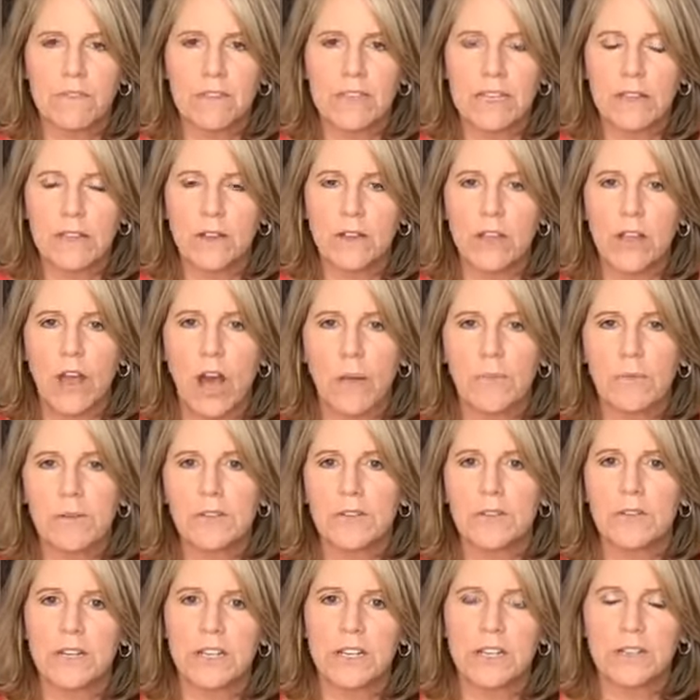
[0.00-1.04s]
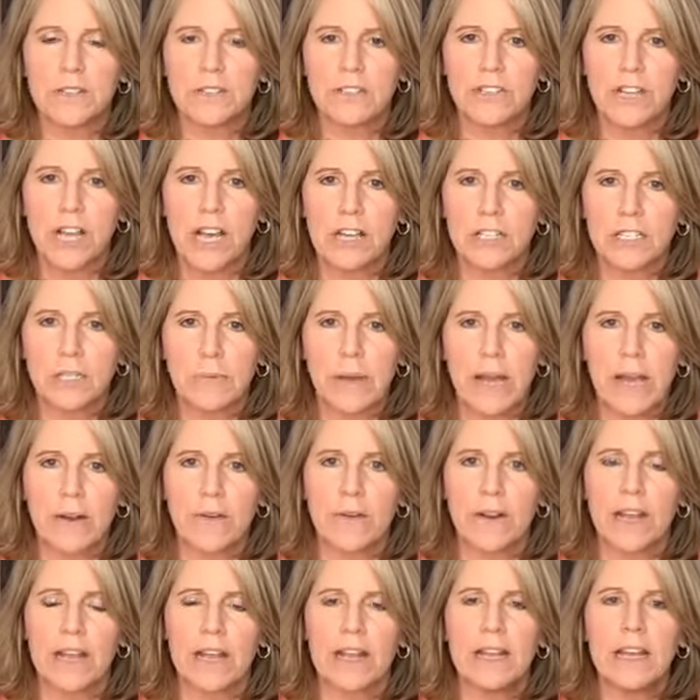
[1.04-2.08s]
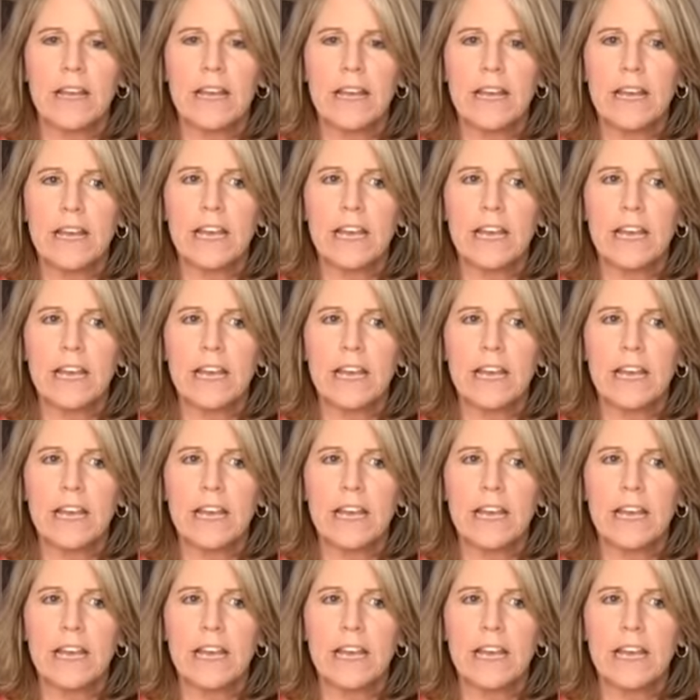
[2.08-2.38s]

either the opportunity or the challenge pack, right?